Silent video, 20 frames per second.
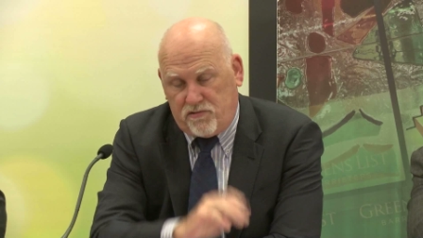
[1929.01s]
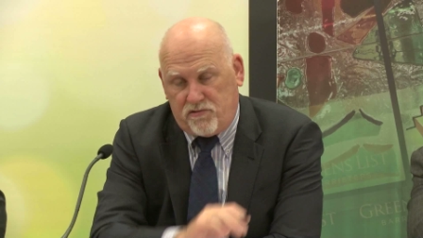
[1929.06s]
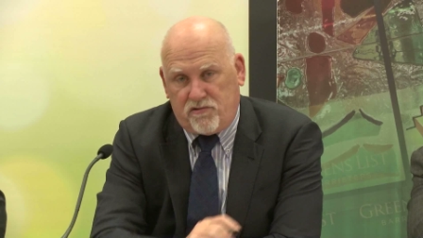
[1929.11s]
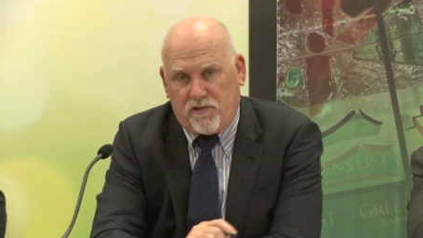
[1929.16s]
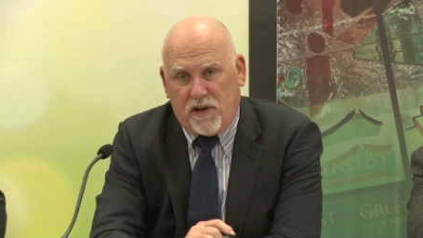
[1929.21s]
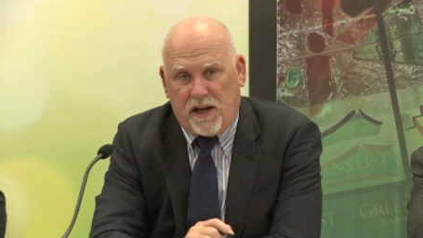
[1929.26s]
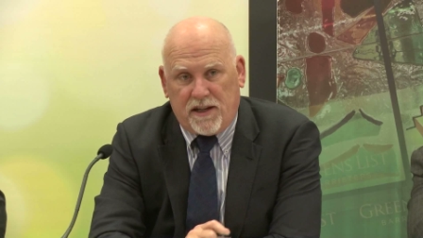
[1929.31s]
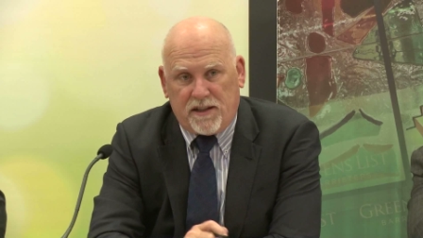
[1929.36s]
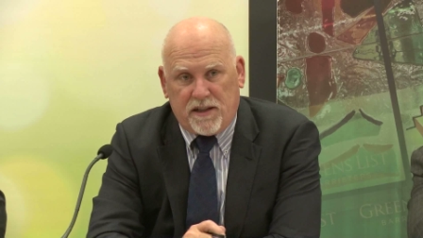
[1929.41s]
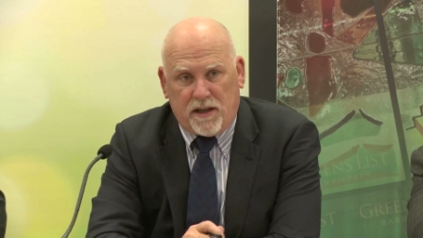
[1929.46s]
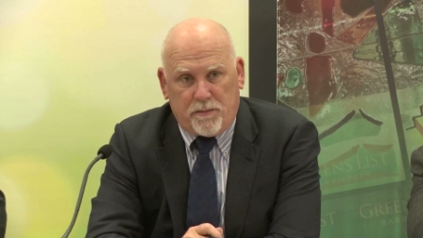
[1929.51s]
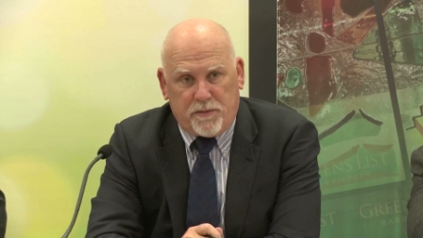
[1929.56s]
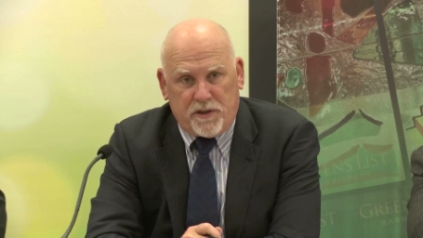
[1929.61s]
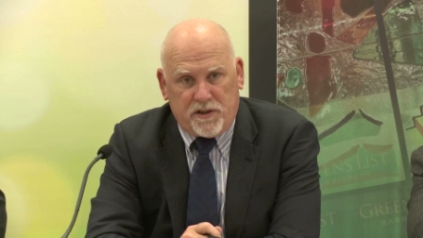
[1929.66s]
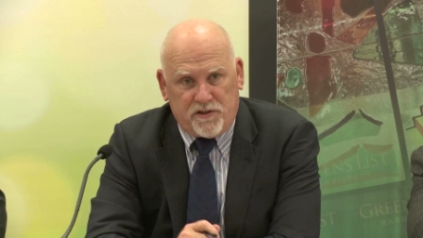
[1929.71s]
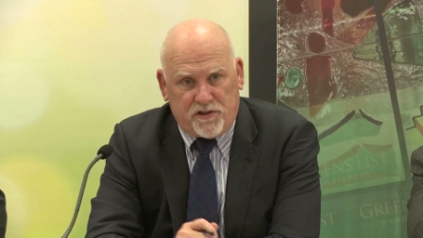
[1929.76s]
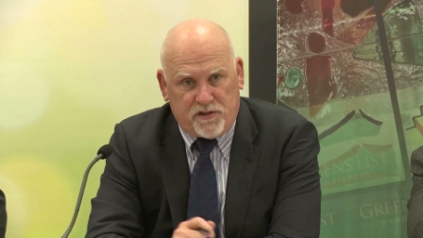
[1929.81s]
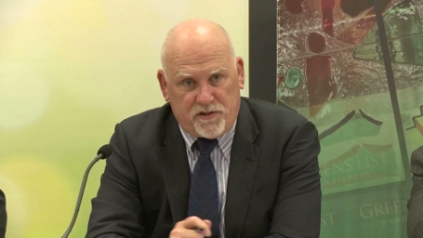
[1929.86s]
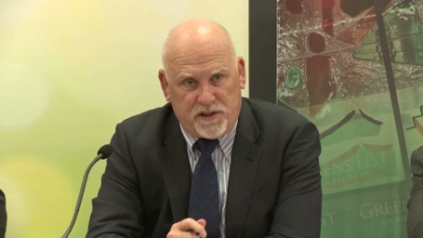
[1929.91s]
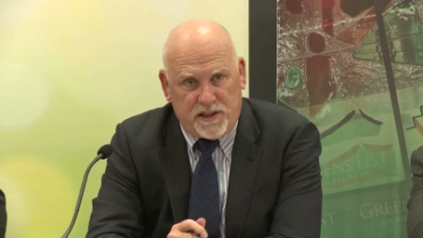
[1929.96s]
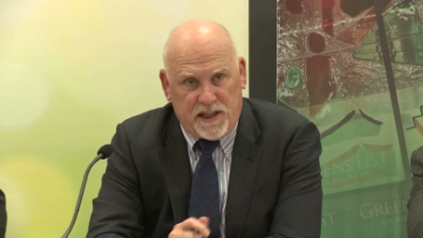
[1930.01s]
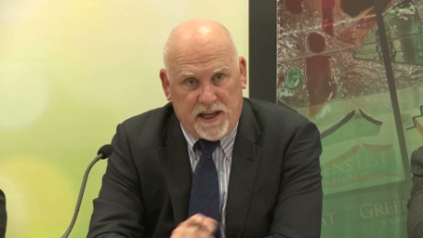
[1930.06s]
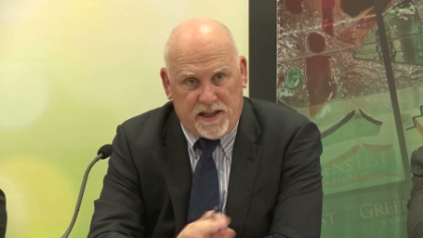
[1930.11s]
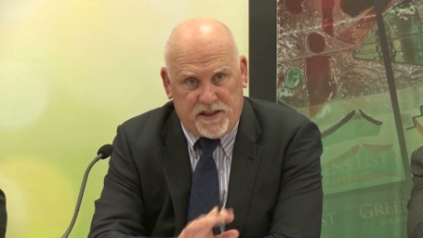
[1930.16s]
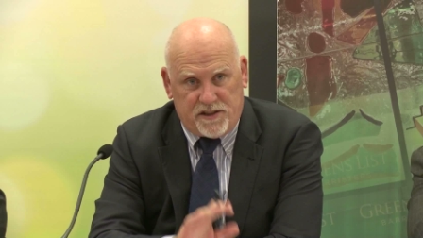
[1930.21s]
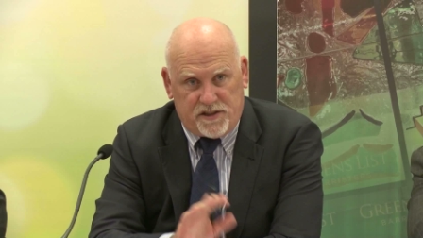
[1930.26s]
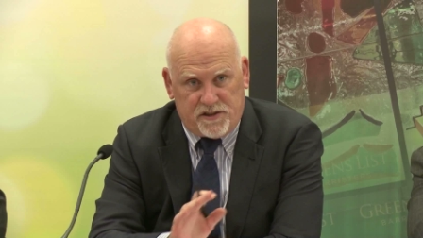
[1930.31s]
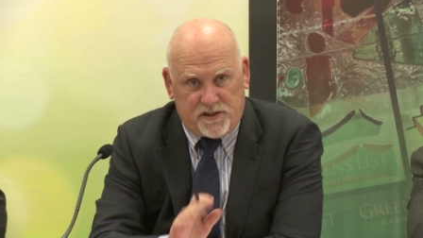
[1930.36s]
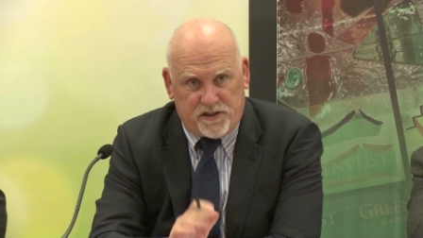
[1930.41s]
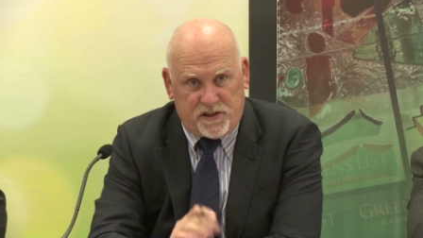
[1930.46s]
dragged up into the
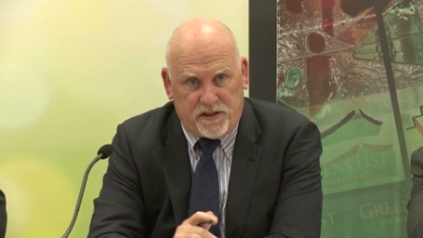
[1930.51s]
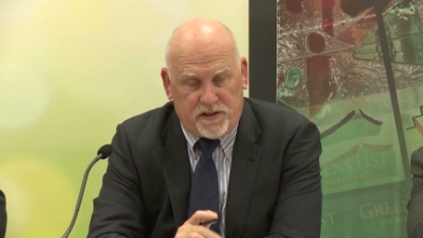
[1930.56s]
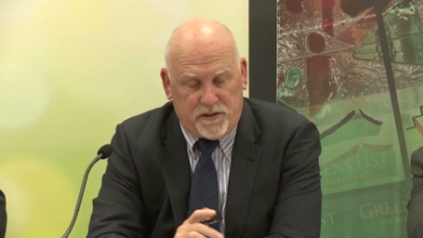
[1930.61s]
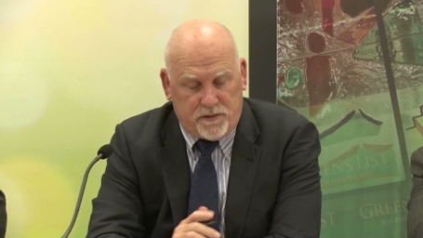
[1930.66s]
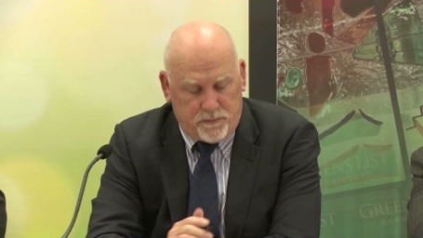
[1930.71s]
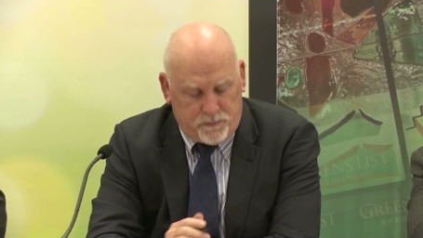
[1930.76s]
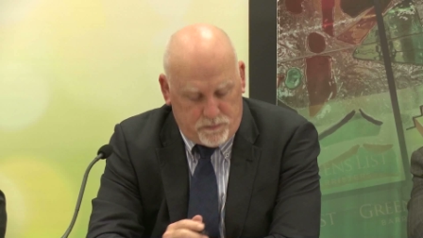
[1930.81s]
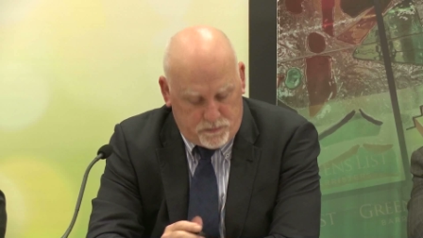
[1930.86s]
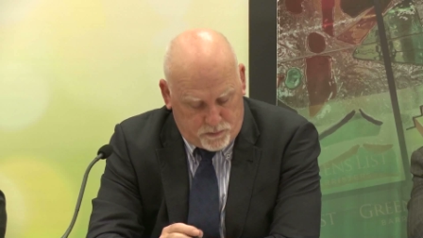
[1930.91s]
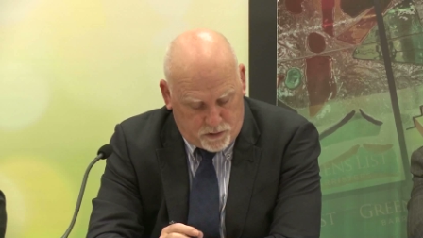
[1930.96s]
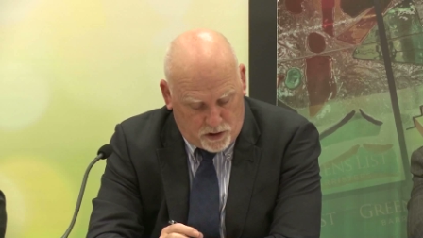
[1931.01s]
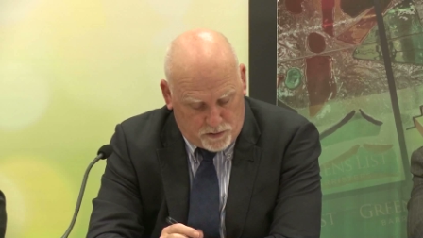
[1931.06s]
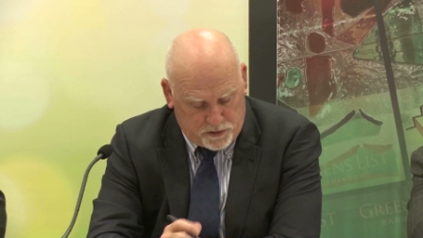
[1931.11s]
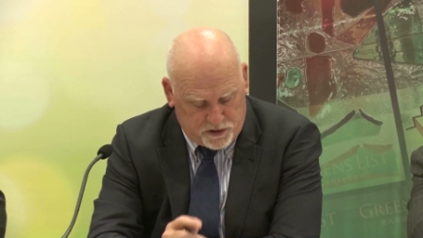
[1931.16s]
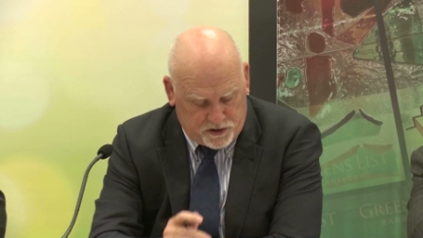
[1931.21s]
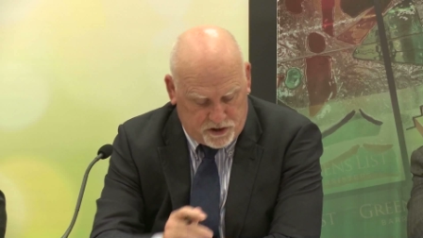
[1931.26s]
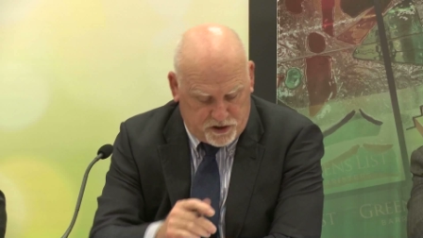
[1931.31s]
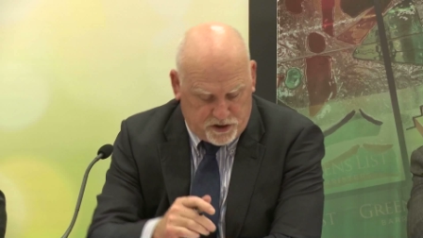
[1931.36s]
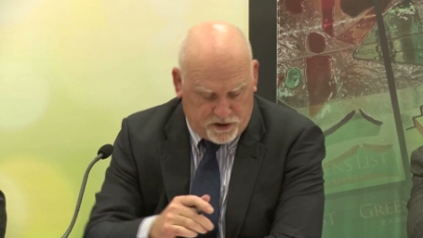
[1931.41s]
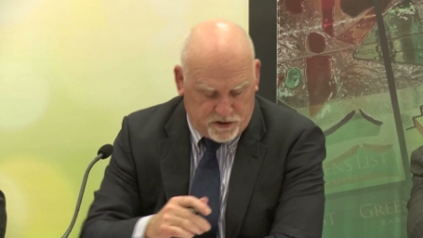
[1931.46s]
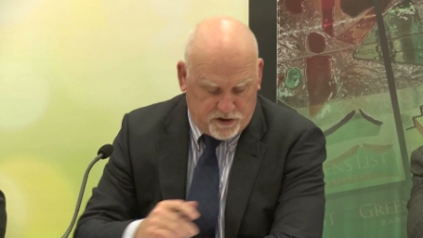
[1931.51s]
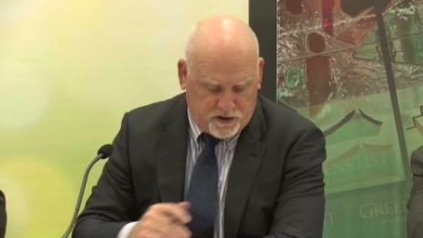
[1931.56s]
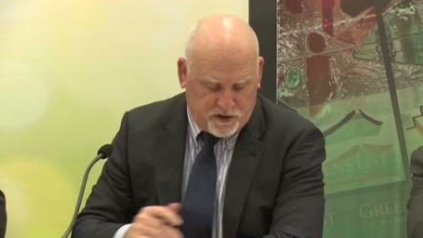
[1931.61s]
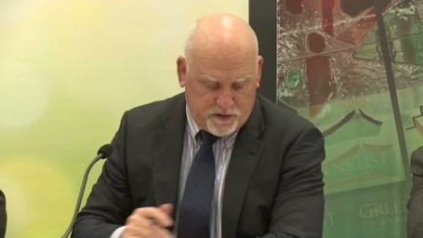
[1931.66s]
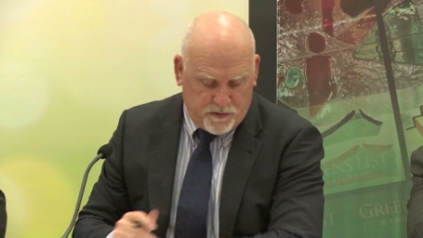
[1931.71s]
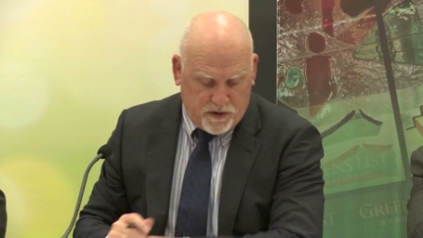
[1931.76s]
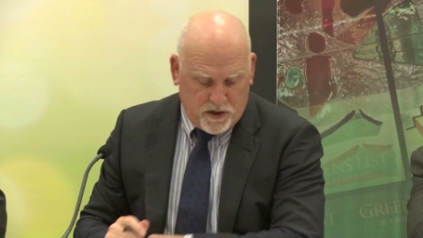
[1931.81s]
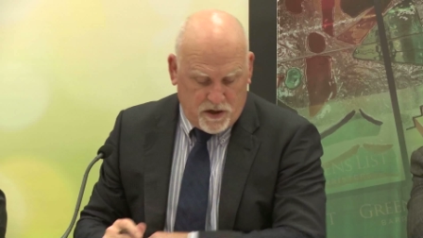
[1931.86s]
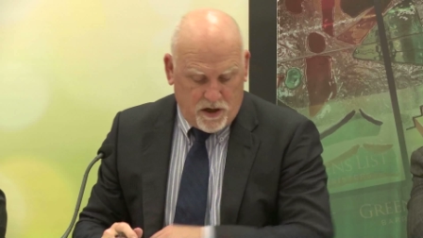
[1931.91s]
agency propositions.